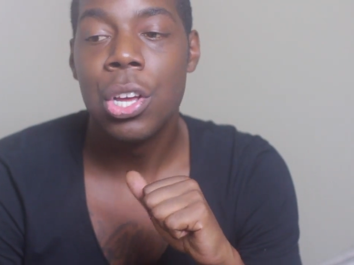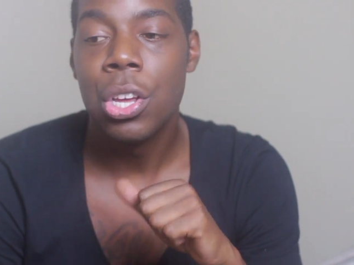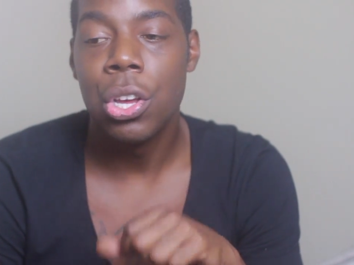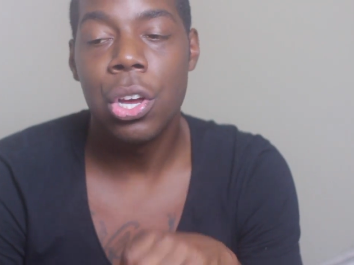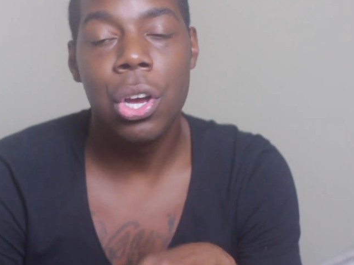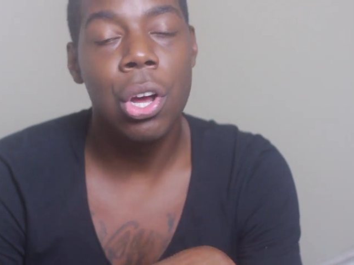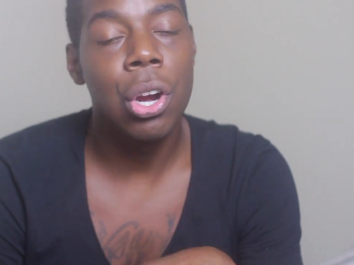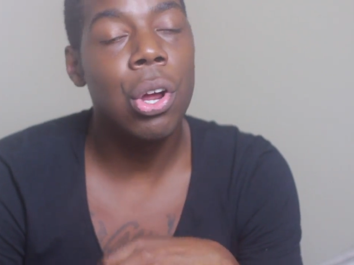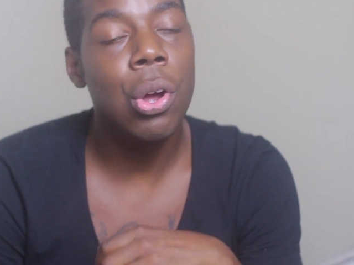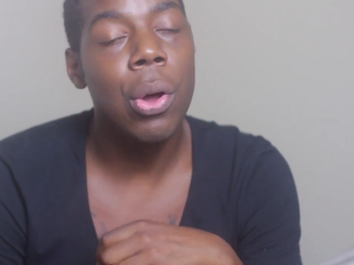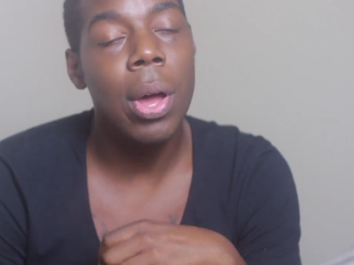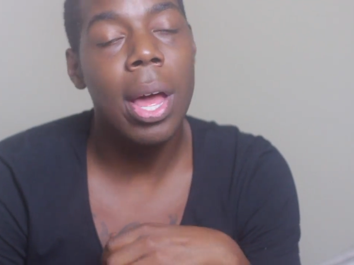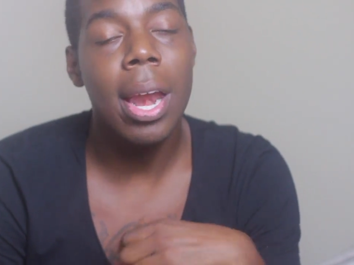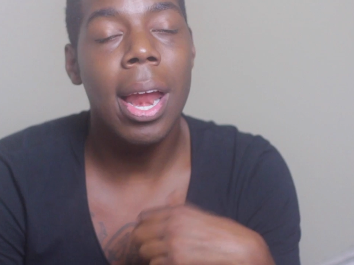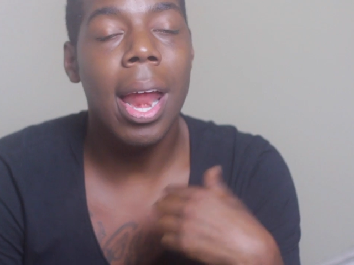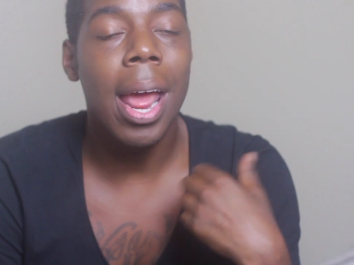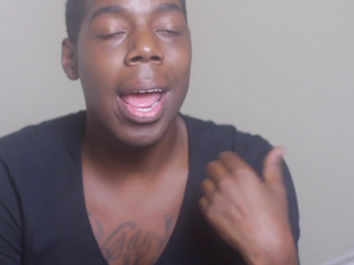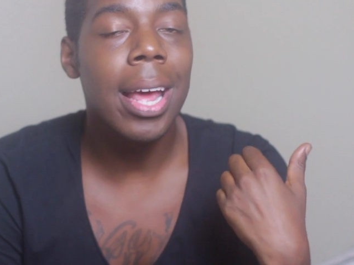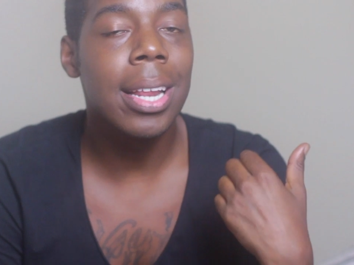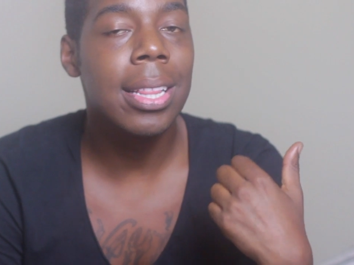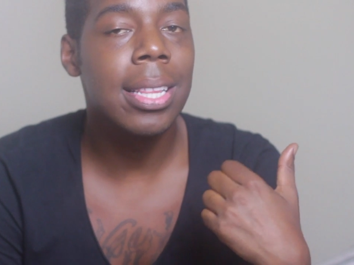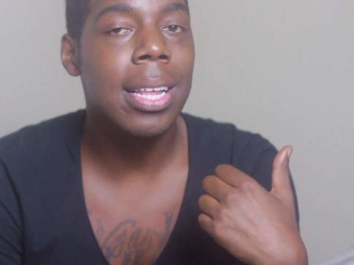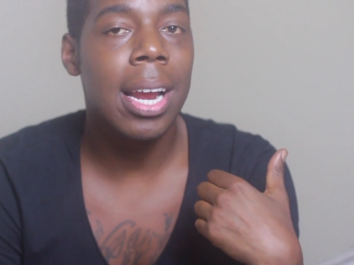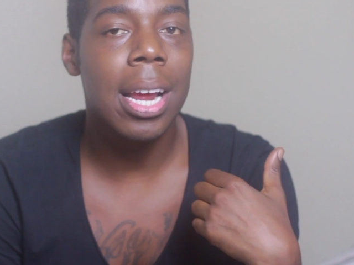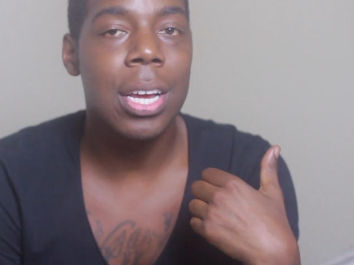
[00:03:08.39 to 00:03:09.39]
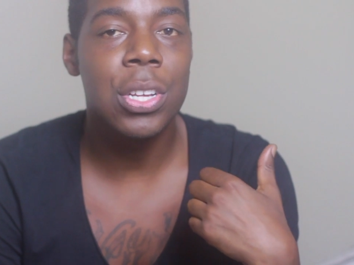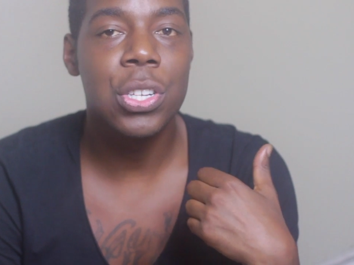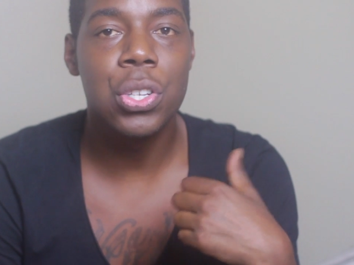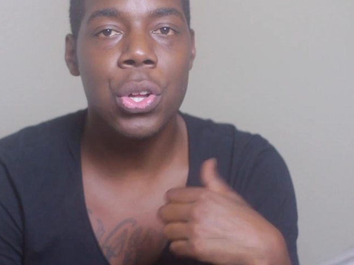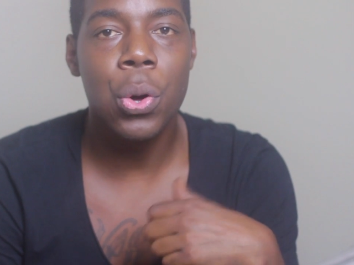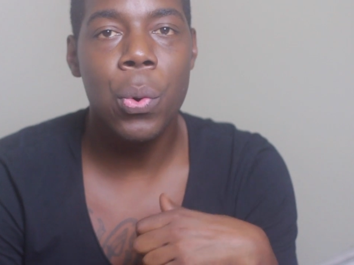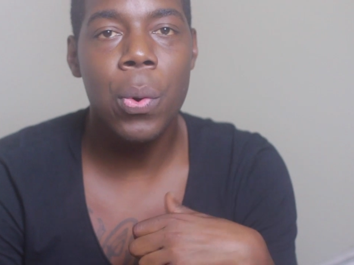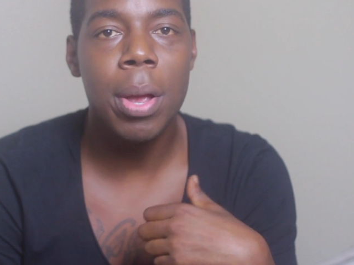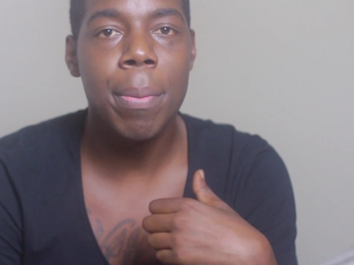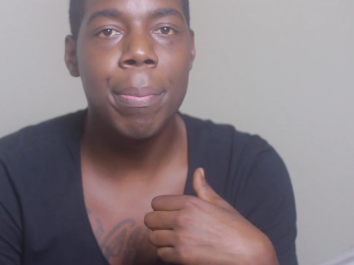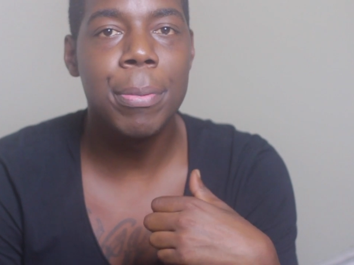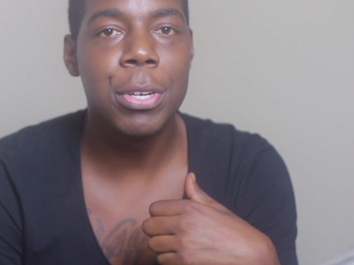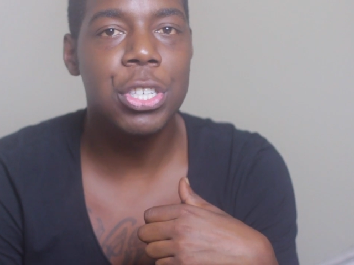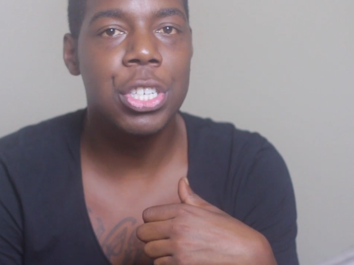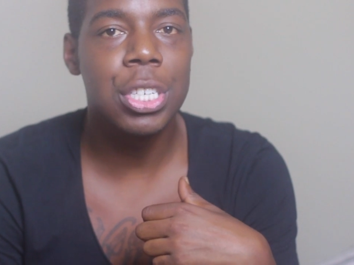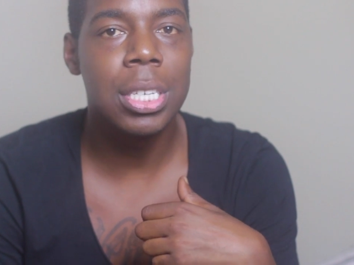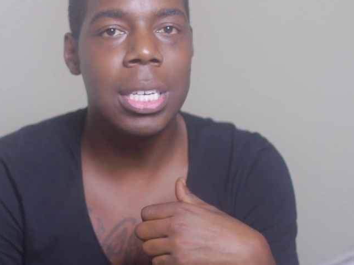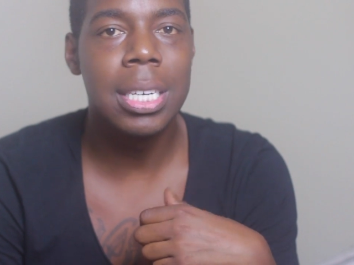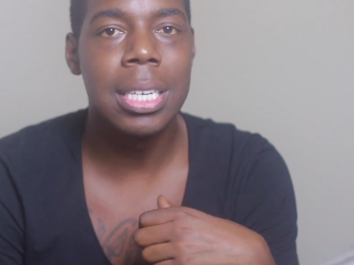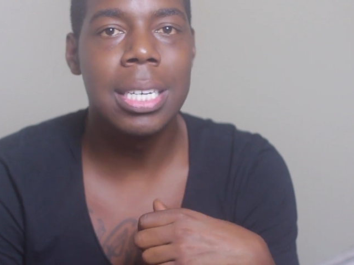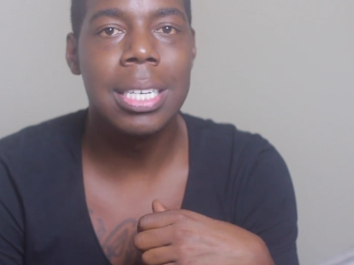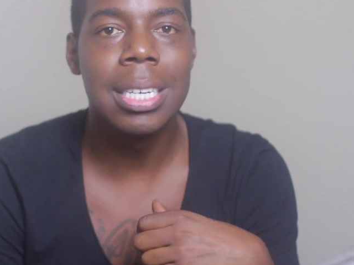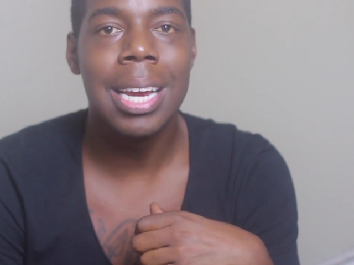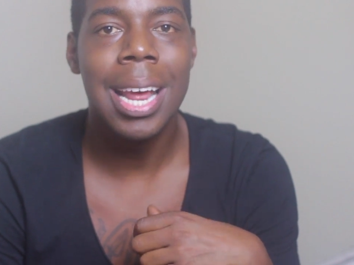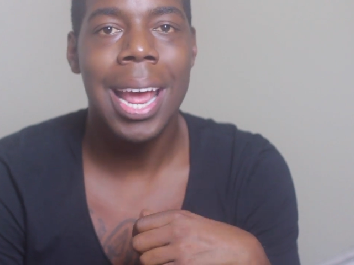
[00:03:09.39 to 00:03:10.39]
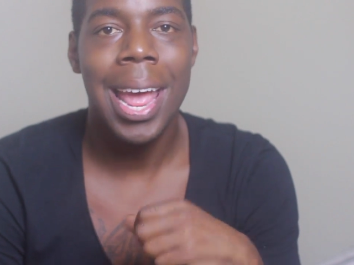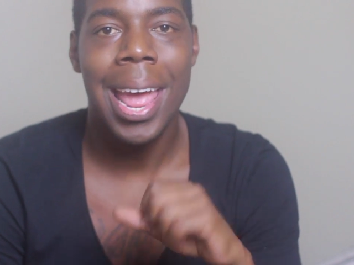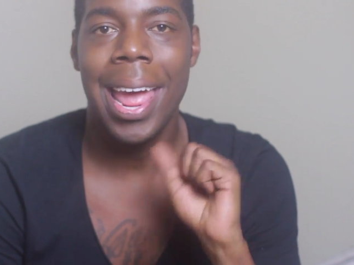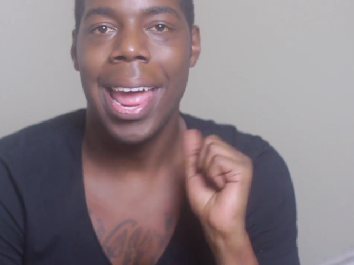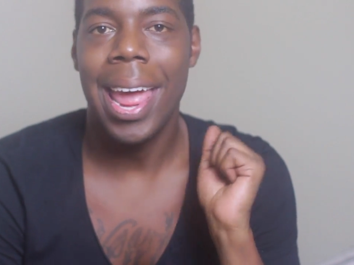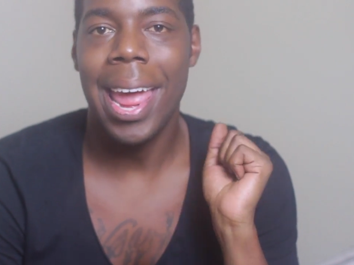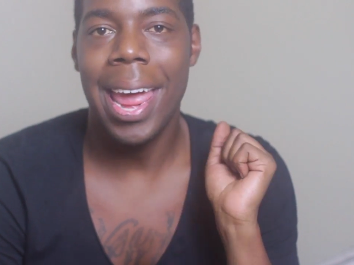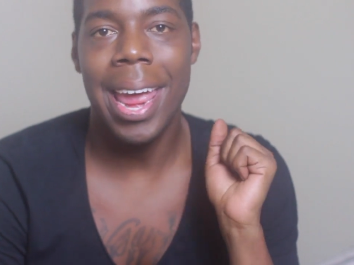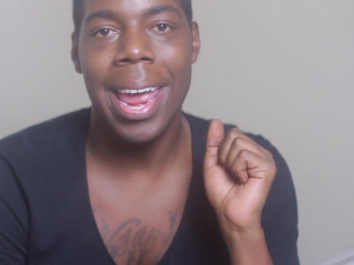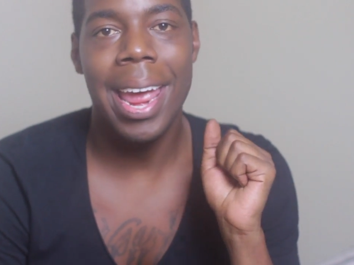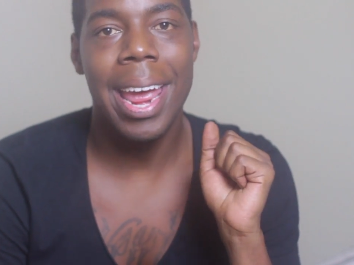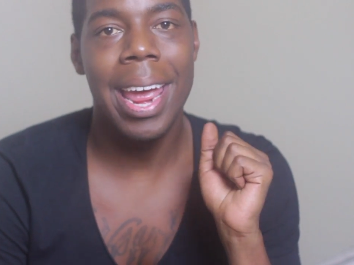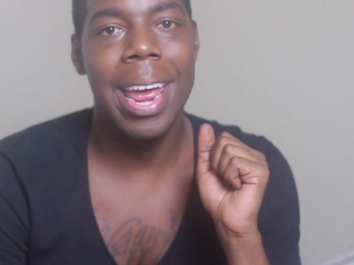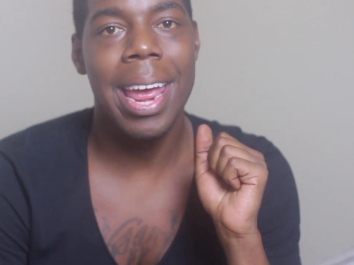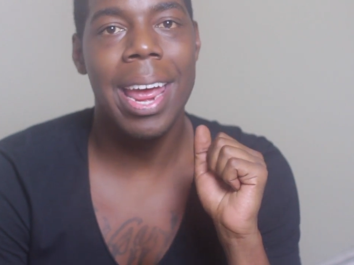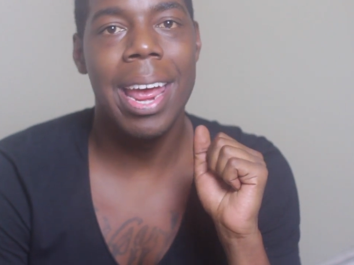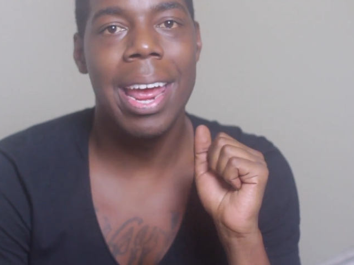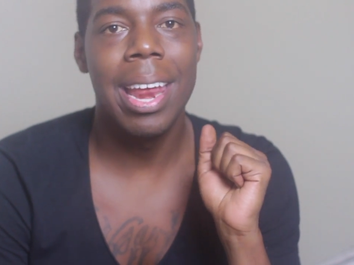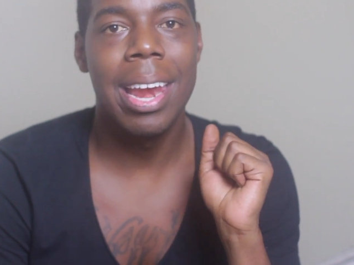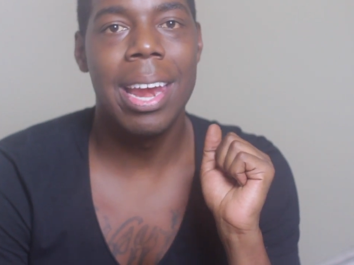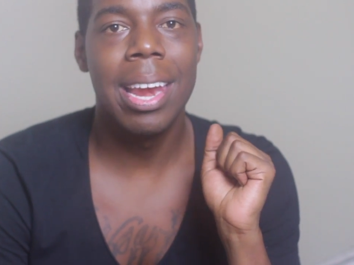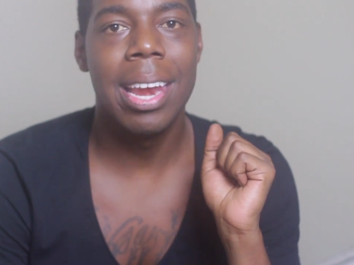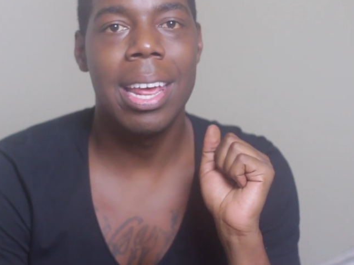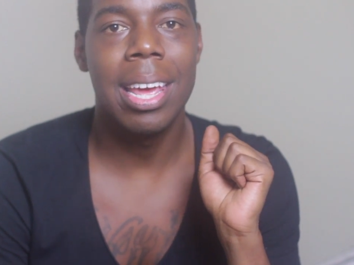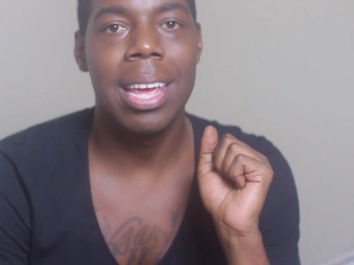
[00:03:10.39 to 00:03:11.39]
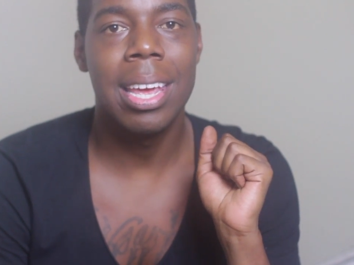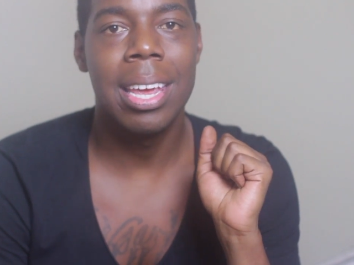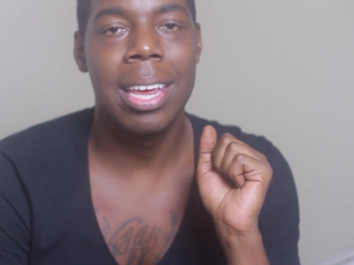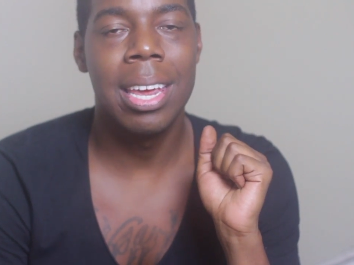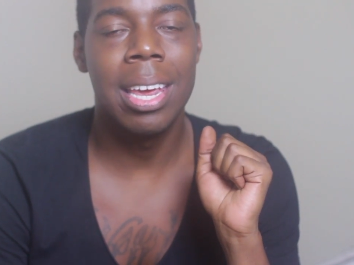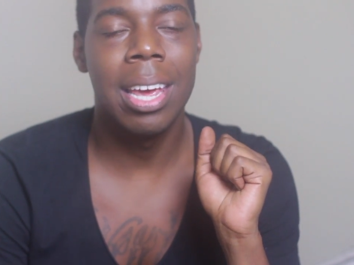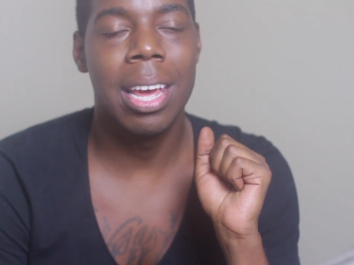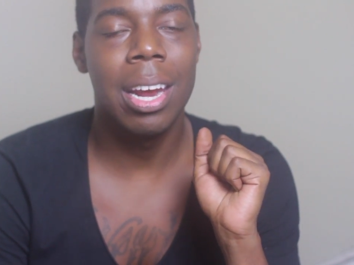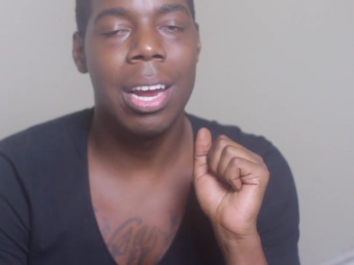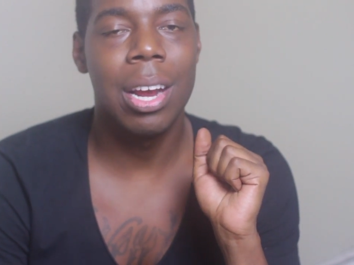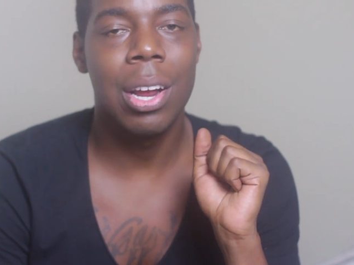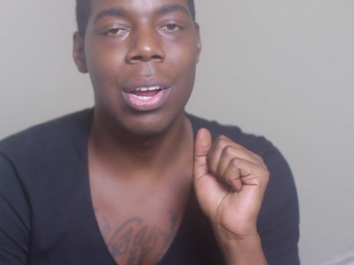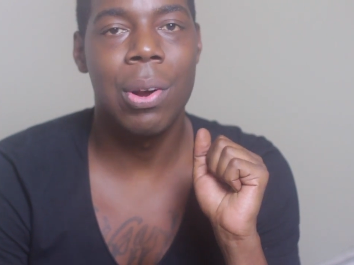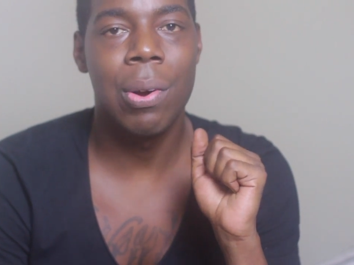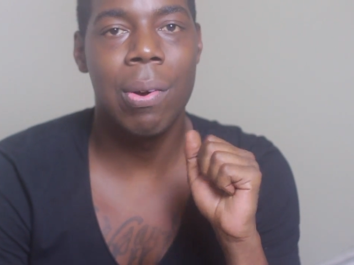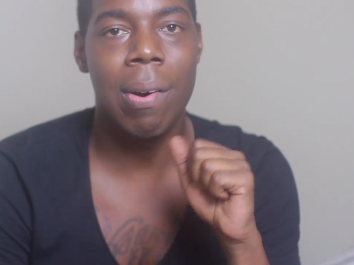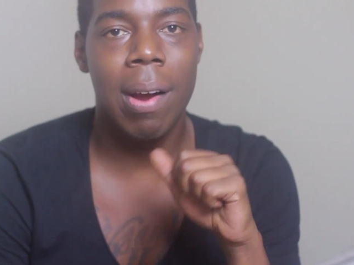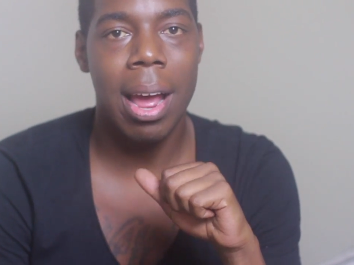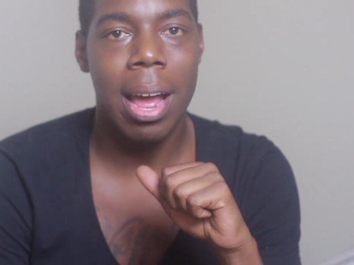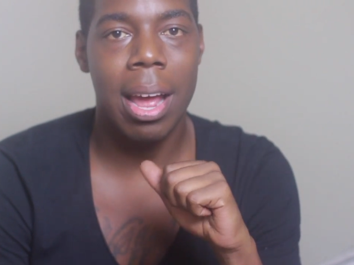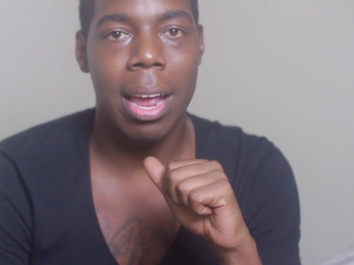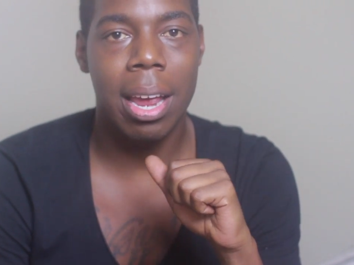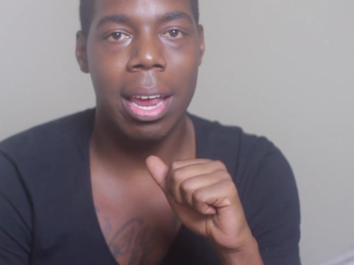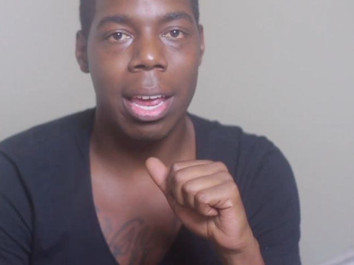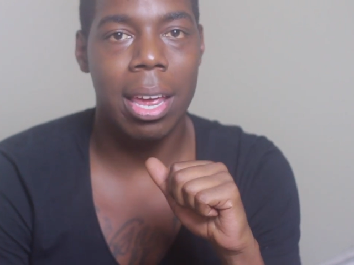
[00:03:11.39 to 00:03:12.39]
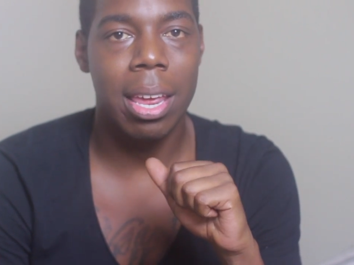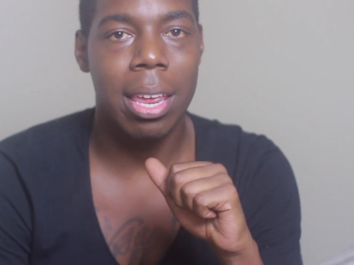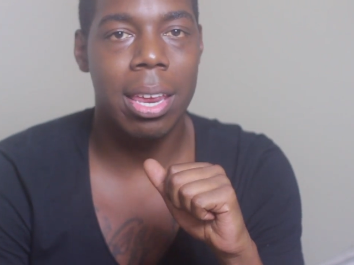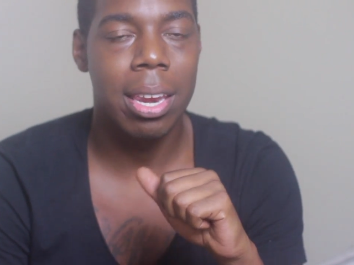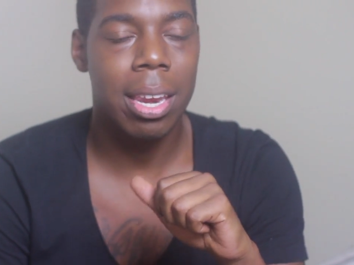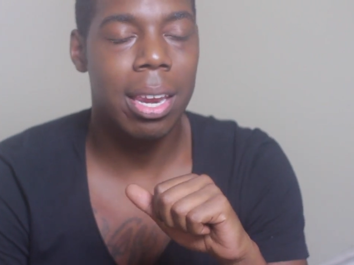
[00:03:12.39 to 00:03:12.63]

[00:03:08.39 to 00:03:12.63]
you're gonna go ahead and head to that sewing machine and get it cracking.